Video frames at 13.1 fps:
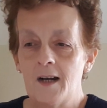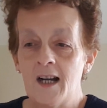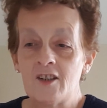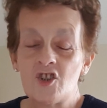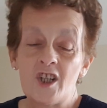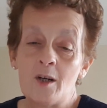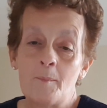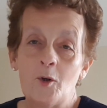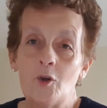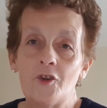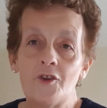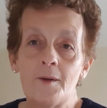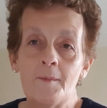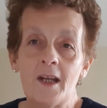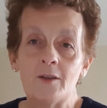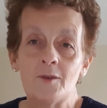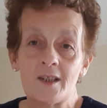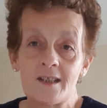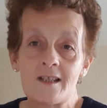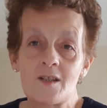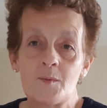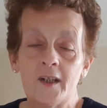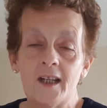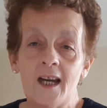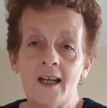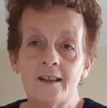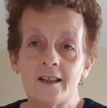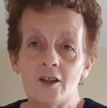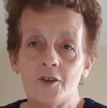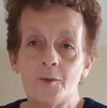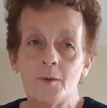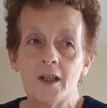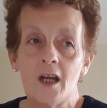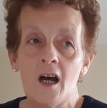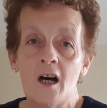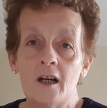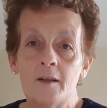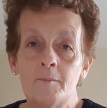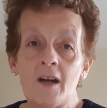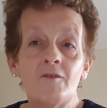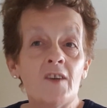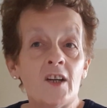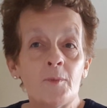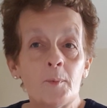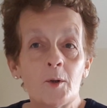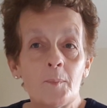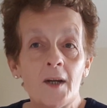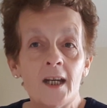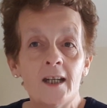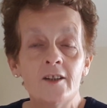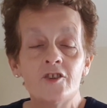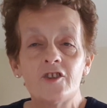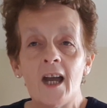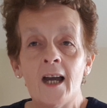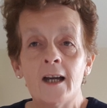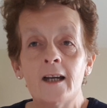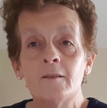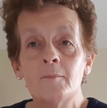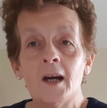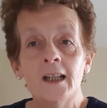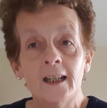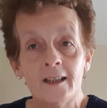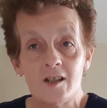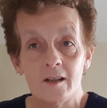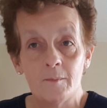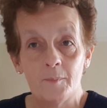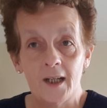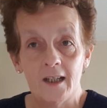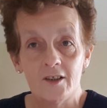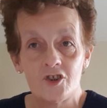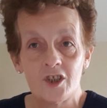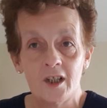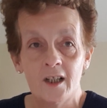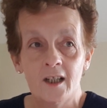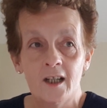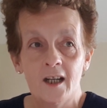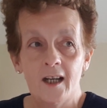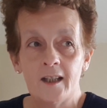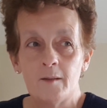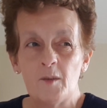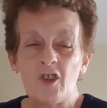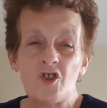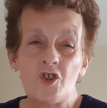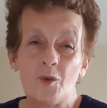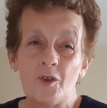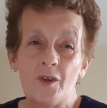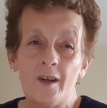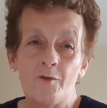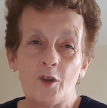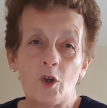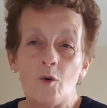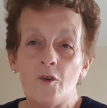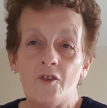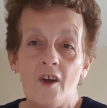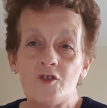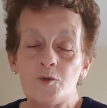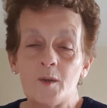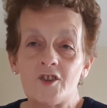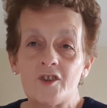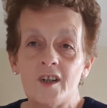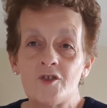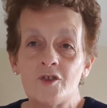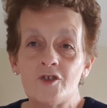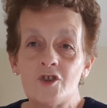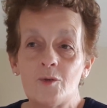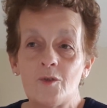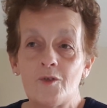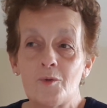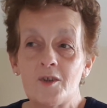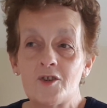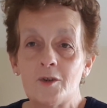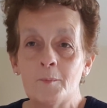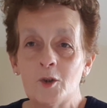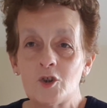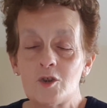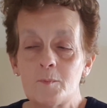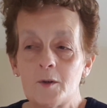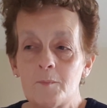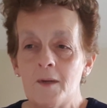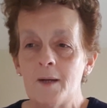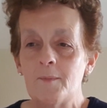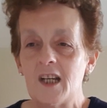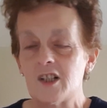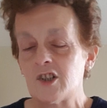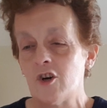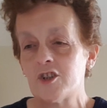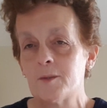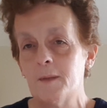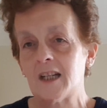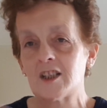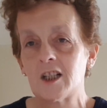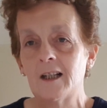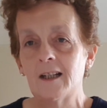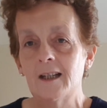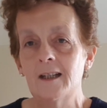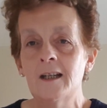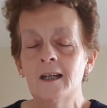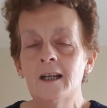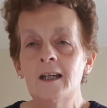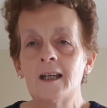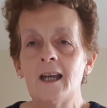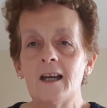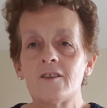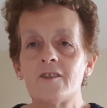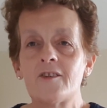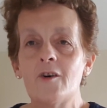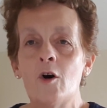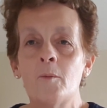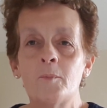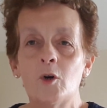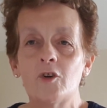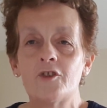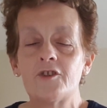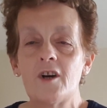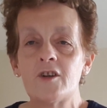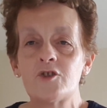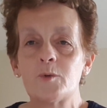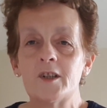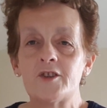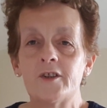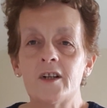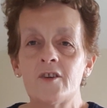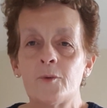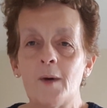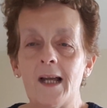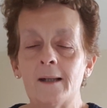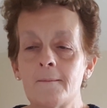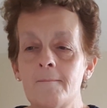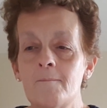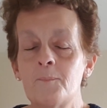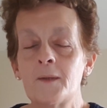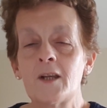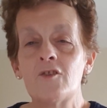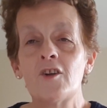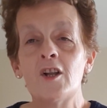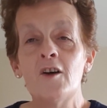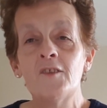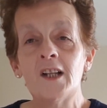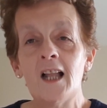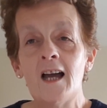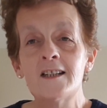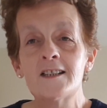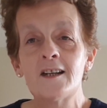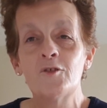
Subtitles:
I'll share both of them anyway, this one and the other one, on my Facebook page and my LinkedIn page. And I'm not sure if it goes on Twitter. I don't use Twitter much, but maybe it automatically gets uploaded on Twitter as well. So love and light.